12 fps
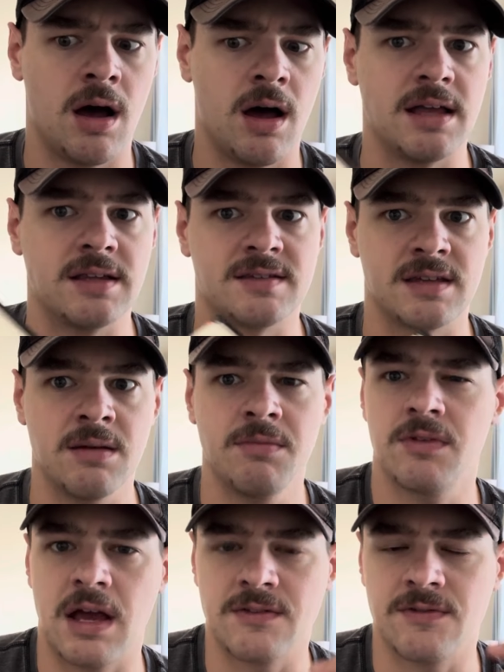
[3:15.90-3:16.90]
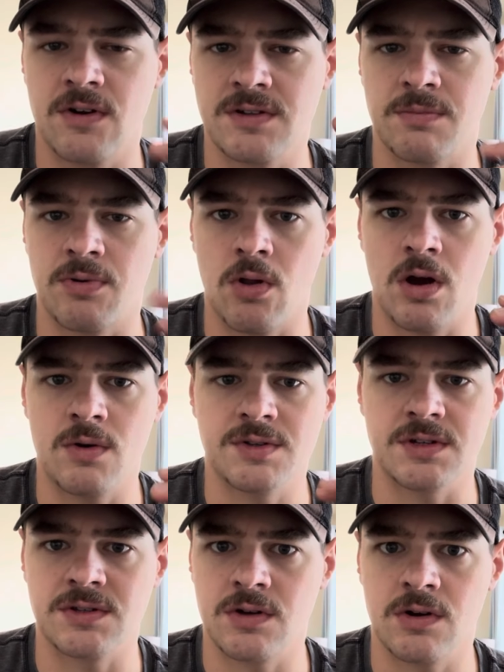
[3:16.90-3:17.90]
It seemed, as far as the prologue was
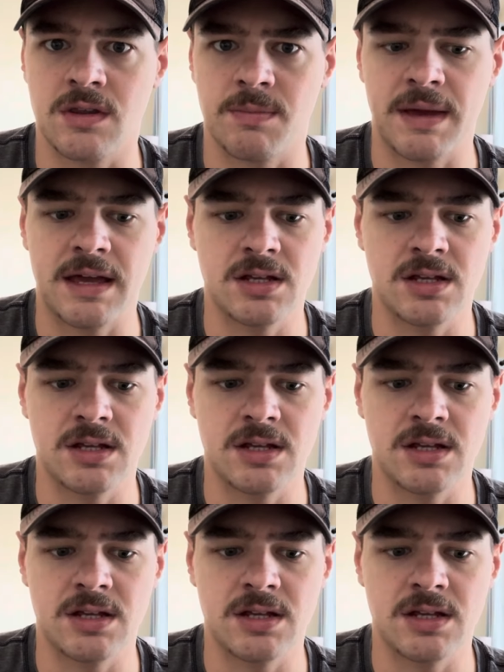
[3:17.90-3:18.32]
concerned, and the